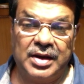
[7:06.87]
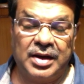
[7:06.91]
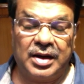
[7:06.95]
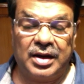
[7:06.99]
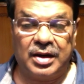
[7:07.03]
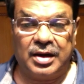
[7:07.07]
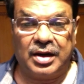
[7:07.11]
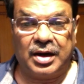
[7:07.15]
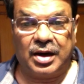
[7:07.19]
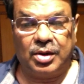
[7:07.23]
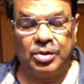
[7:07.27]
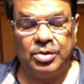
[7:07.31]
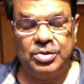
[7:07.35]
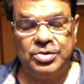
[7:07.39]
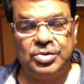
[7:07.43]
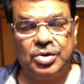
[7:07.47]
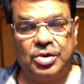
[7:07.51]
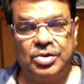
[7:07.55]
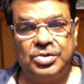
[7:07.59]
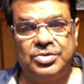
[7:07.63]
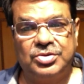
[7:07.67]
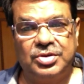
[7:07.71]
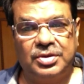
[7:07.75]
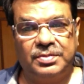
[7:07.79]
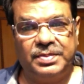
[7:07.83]
Rahu is
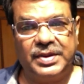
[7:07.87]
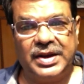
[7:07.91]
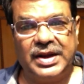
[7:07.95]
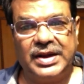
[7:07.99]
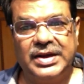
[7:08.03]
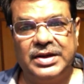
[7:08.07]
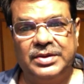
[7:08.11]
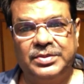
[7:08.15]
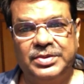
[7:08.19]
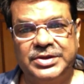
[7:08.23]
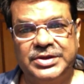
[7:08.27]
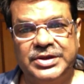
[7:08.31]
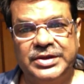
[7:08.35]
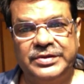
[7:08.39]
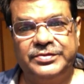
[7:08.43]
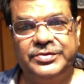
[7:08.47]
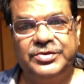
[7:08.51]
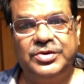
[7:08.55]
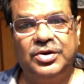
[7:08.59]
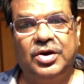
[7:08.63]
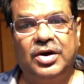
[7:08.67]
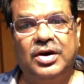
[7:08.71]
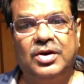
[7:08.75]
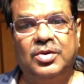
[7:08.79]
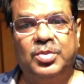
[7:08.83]
also a planet which gives
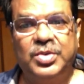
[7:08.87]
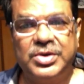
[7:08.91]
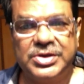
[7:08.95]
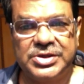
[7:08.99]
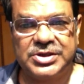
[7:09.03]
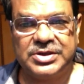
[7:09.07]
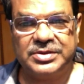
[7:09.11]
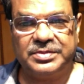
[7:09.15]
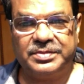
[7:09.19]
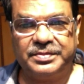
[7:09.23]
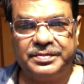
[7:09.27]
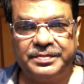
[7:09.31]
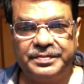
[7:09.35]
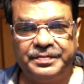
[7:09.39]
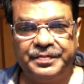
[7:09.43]
you a lot of wisdom.